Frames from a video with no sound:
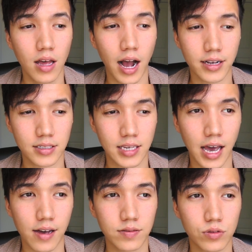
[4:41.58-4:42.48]
I just
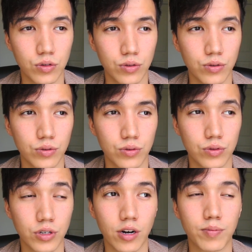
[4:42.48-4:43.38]
have to
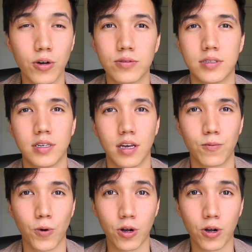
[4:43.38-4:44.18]
start posting and